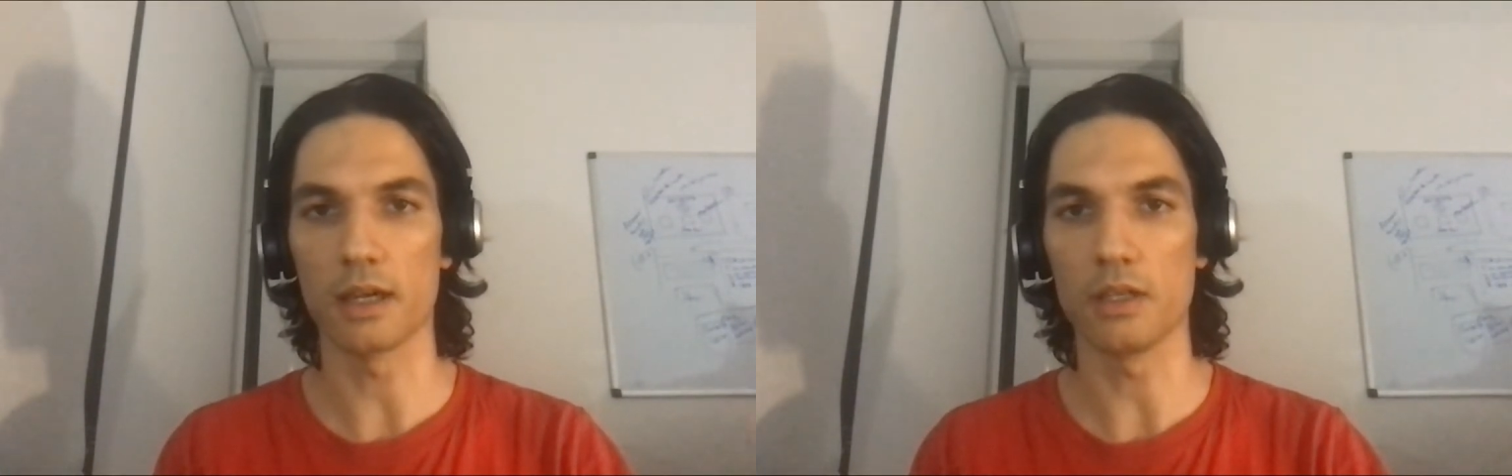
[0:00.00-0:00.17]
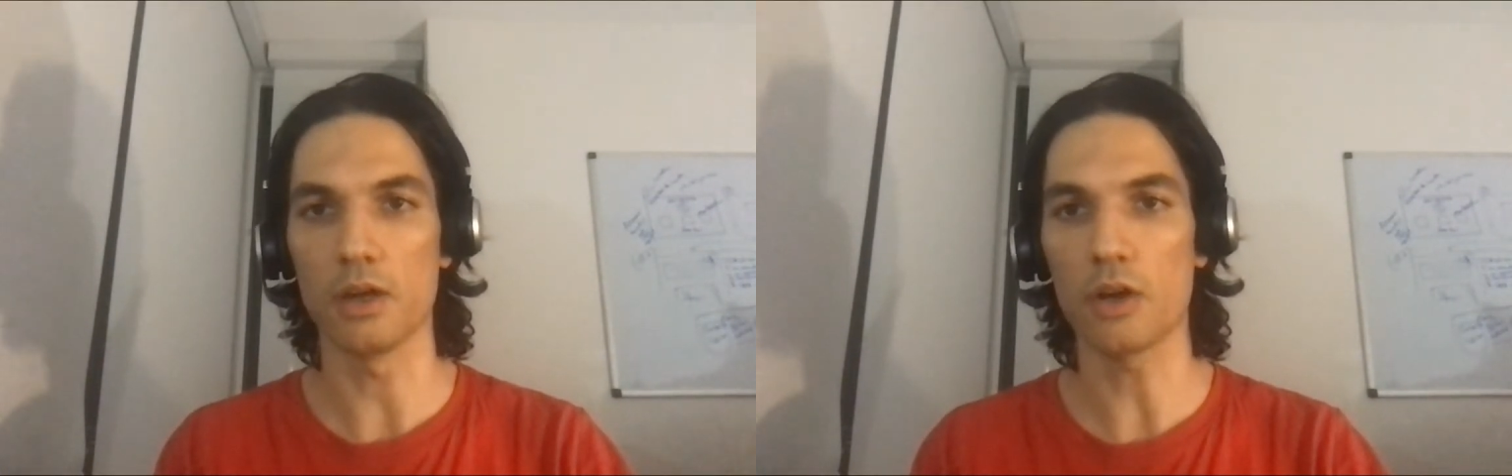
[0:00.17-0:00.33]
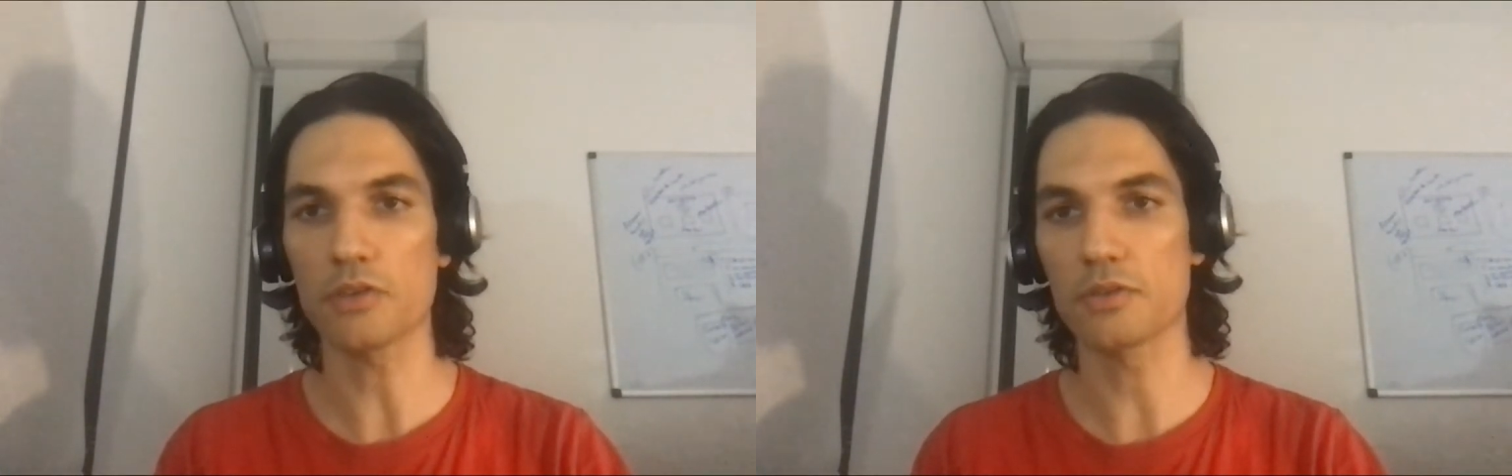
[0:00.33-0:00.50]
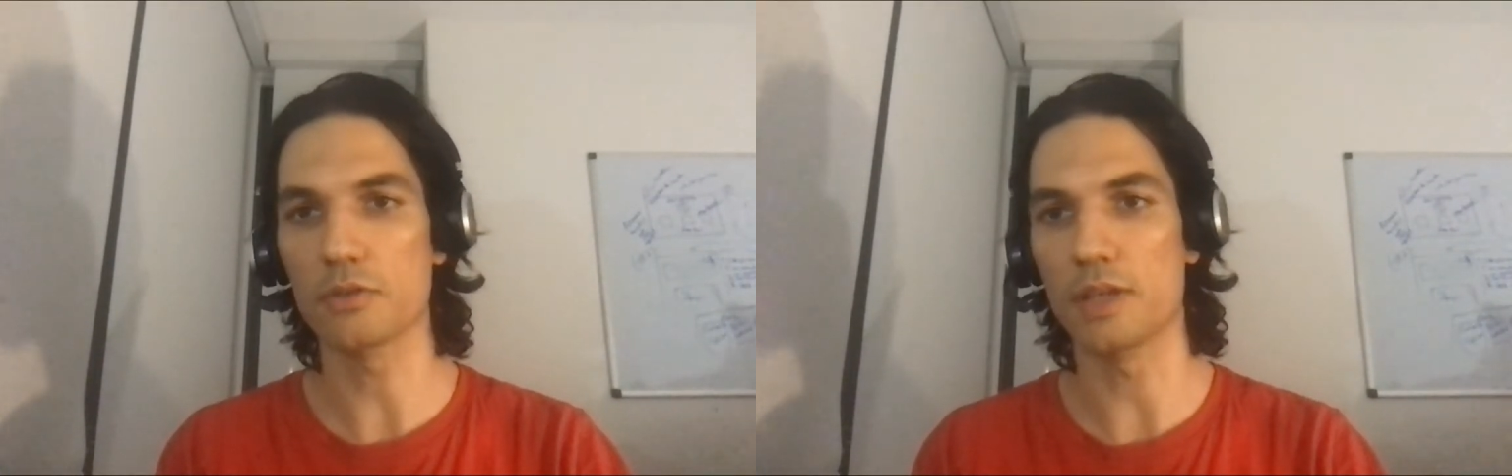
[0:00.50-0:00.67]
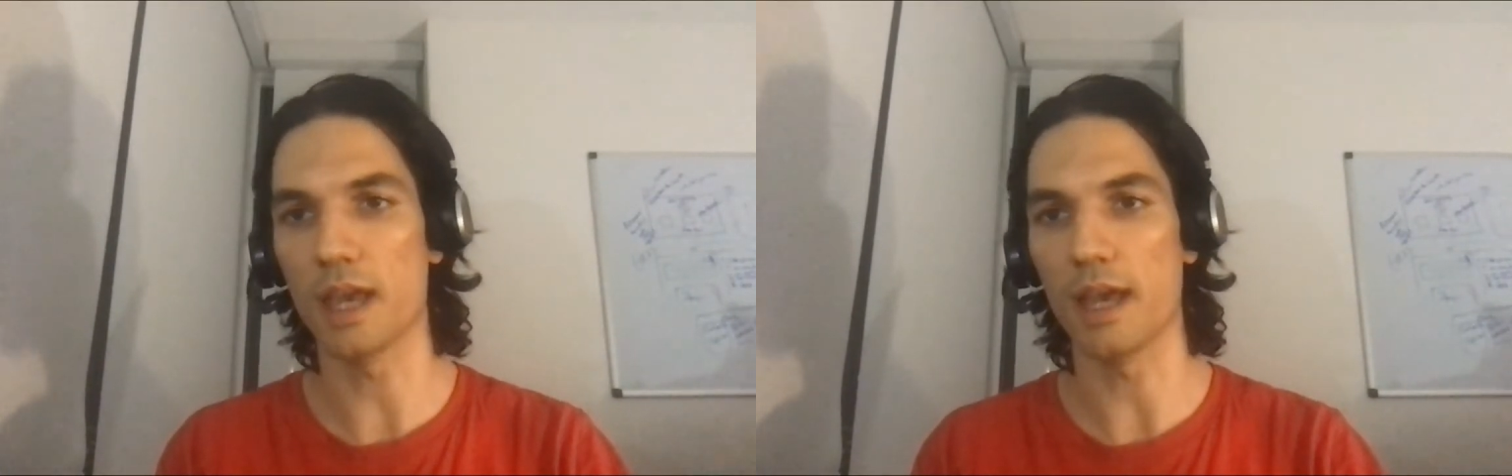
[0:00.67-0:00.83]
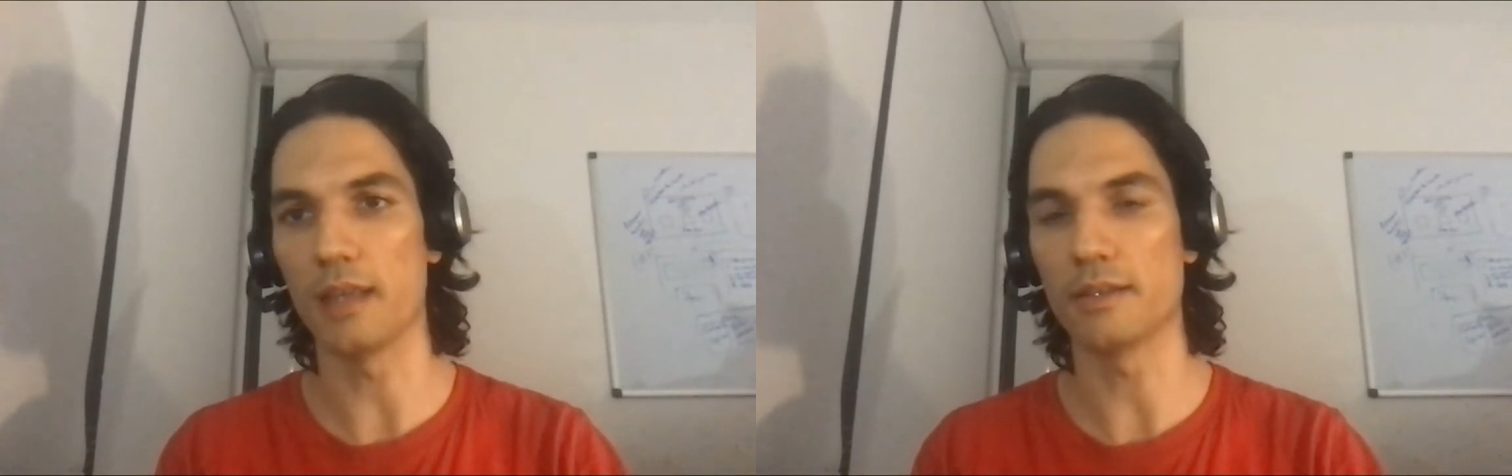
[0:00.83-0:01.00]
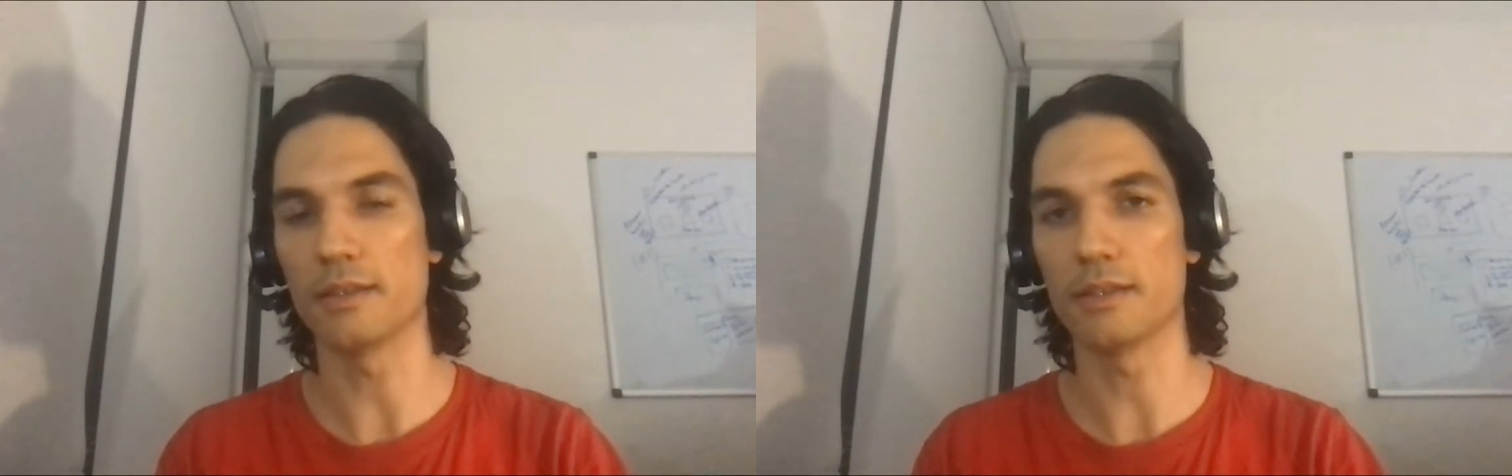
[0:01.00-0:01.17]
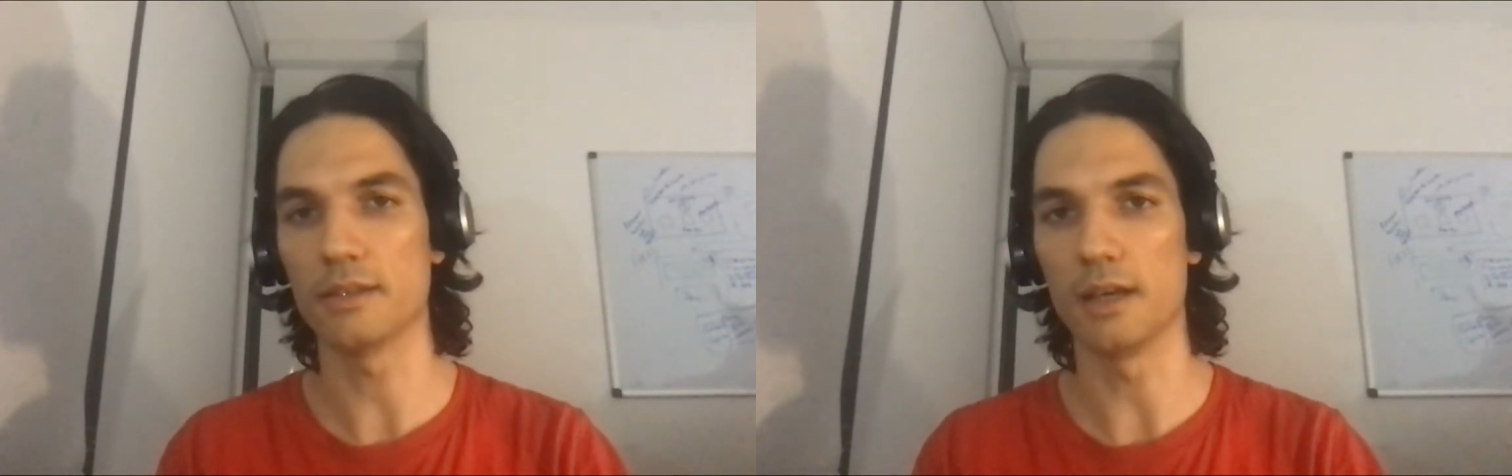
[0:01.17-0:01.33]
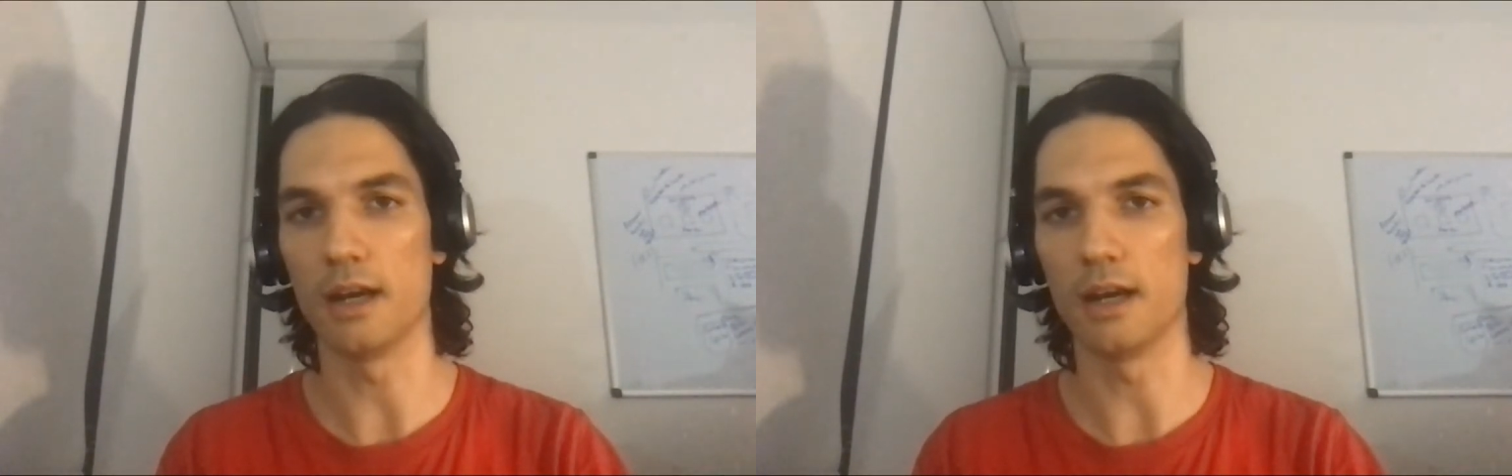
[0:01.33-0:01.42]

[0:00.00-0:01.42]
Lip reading: you also get